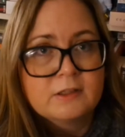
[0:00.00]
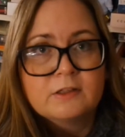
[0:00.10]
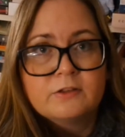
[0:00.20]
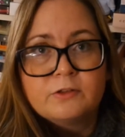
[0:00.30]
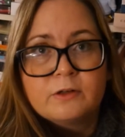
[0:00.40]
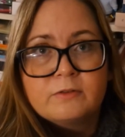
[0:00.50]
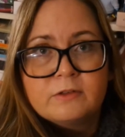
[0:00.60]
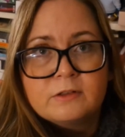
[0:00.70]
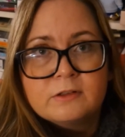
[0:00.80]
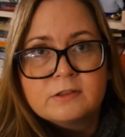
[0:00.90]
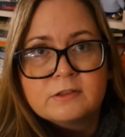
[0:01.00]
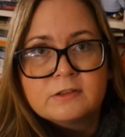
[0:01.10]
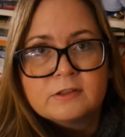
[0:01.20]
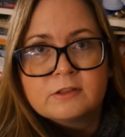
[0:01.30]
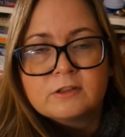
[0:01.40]

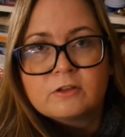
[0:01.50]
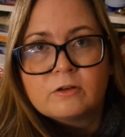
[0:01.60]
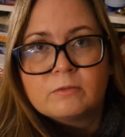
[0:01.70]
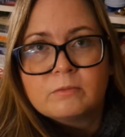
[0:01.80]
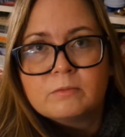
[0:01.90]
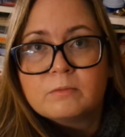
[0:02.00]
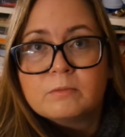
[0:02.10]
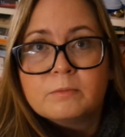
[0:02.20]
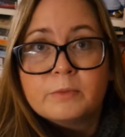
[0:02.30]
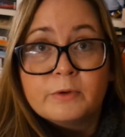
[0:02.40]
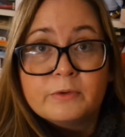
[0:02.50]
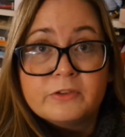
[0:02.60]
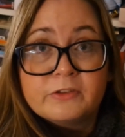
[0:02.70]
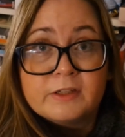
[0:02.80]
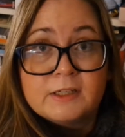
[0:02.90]
novels, some
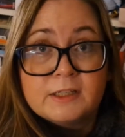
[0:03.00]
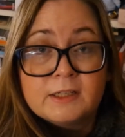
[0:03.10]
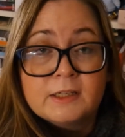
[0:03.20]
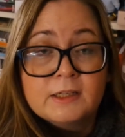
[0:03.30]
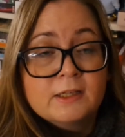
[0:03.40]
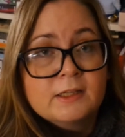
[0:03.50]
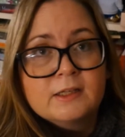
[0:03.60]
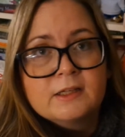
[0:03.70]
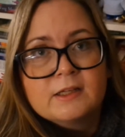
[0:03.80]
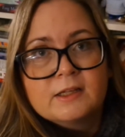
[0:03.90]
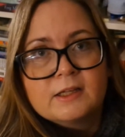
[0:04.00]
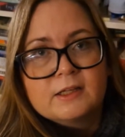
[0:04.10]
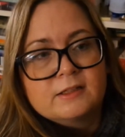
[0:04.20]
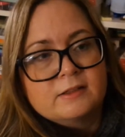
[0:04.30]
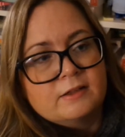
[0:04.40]
poetry,
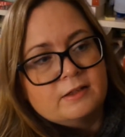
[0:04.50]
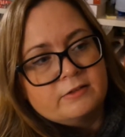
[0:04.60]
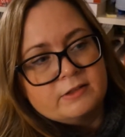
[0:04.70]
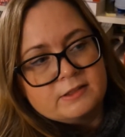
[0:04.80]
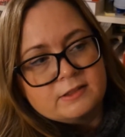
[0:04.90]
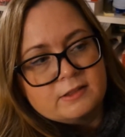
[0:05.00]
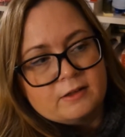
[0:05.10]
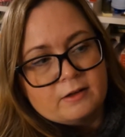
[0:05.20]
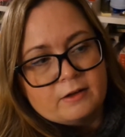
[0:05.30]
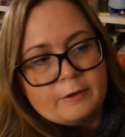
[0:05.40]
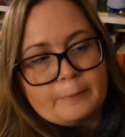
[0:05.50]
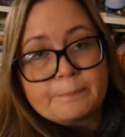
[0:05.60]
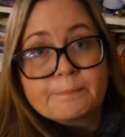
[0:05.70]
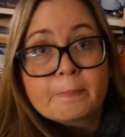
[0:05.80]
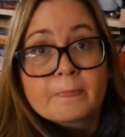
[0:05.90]
and there is a
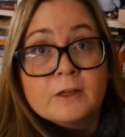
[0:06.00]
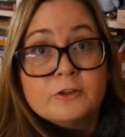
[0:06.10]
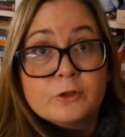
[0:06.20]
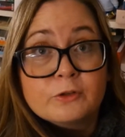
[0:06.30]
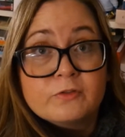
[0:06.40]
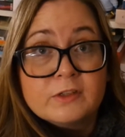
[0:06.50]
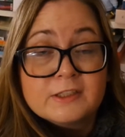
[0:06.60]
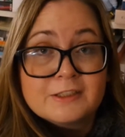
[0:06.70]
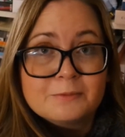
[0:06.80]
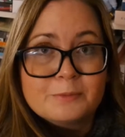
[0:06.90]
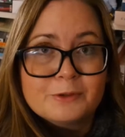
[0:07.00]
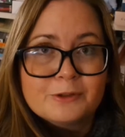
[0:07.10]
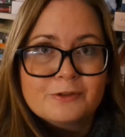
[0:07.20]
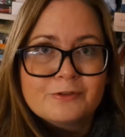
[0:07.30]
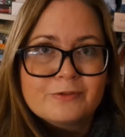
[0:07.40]
non-fiction
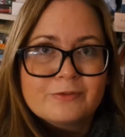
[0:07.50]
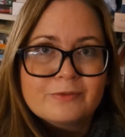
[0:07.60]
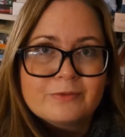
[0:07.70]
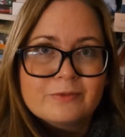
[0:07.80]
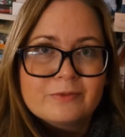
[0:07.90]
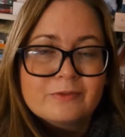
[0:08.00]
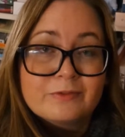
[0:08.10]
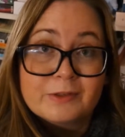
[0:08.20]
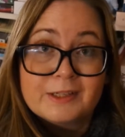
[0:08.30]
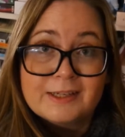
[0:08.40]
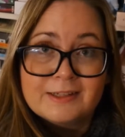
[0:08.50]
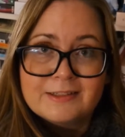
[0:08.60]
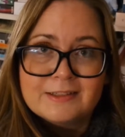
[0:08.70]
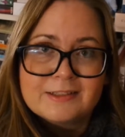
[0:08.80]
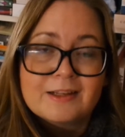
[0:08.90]
book for
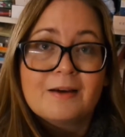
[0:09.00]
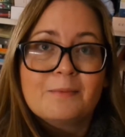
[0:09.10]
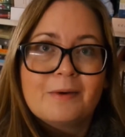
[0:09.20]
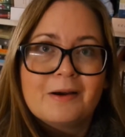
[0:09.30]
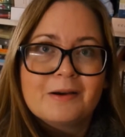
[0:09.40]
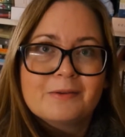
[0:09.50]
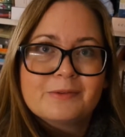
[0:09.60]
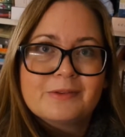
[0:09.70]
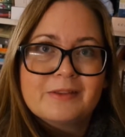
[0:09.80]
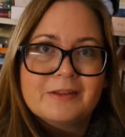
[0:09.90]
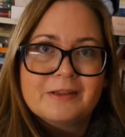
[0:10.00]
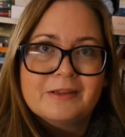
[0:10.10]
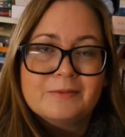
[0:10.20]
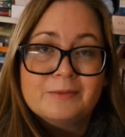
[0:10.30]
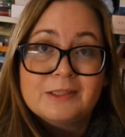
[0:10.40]
kids about
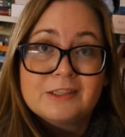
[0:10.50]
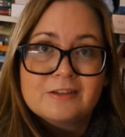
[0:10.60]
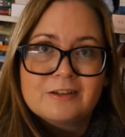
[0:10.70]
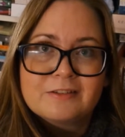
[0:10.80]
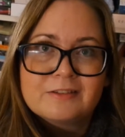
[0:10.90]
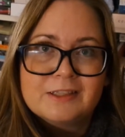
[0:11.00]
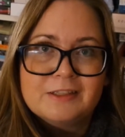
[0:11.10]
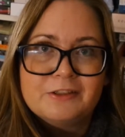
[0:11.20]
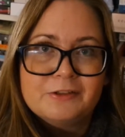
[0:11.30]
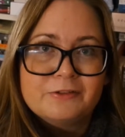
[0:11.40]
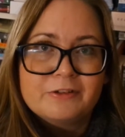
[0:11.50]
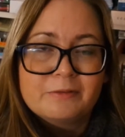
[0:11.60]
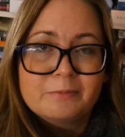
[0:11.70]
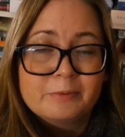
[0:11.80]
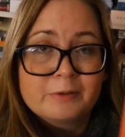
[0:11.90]
the witch hunt in
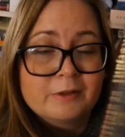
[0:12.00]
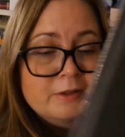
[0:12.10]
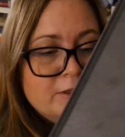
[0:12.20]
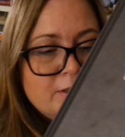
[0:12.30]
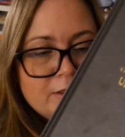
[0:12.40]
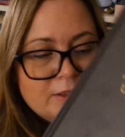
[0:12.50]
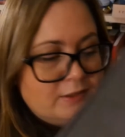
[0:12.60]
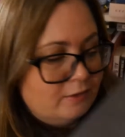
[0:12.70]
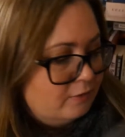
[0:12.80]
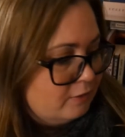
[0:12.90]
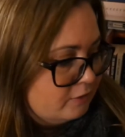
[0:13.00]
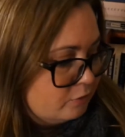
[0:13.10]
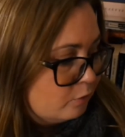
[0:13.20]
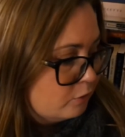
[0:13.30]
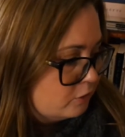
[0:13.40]
Europe. There's
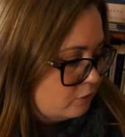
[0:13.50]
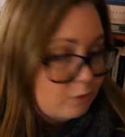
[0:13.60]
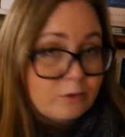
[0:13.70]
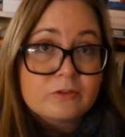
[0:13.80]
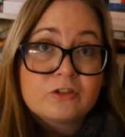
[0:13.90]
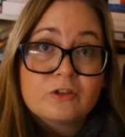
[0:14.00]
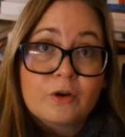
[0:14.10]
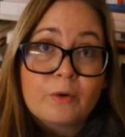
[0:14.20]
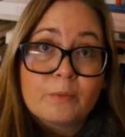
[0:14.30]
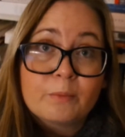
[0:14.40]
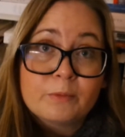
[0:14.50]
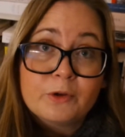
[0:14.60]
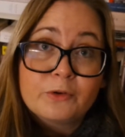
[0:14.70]
also some